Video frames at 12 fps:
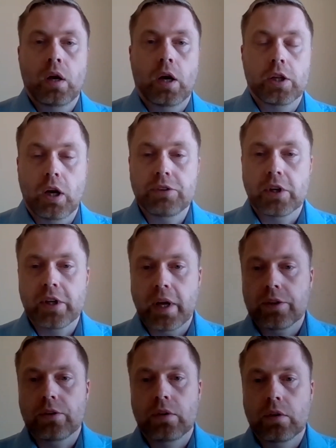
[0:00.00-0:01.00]
And after
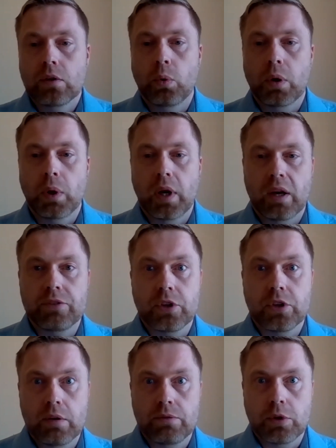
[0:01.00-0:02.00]
that, we will have
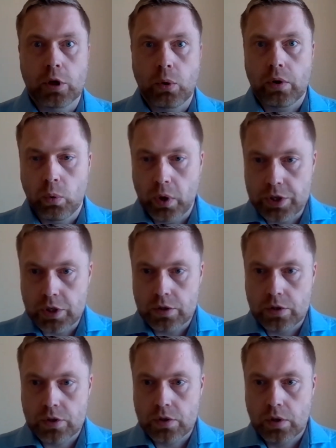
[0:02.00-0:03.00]
time for
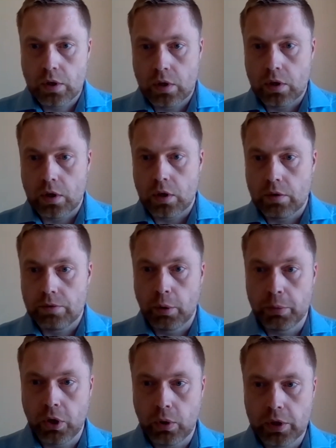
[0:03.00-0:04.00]
questions from
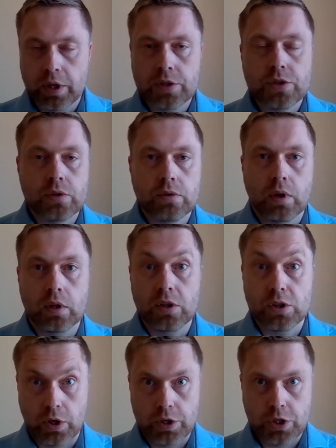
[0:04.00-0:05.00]
the audience and
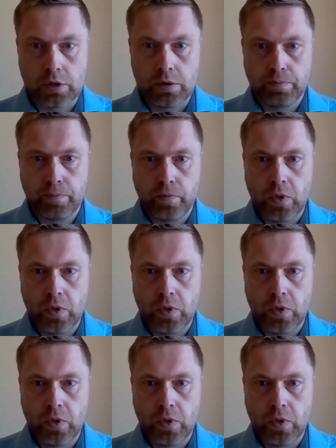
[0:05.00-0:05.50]
discussion.